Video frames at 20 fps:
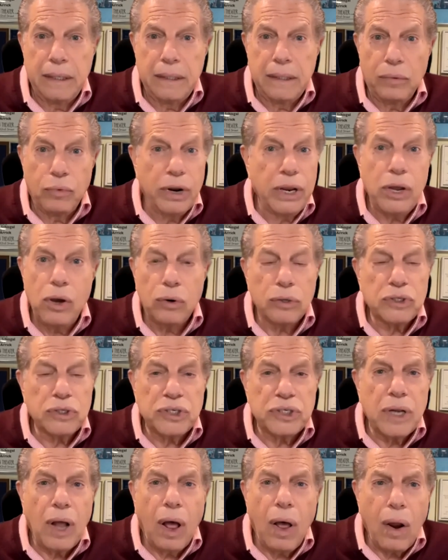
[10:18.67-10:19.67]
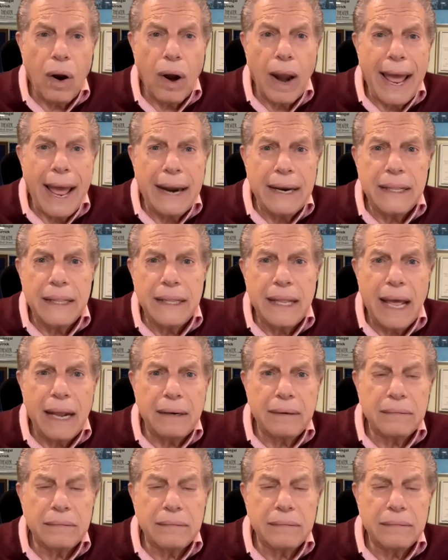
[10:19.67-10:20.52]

the Ringo Starr? How did that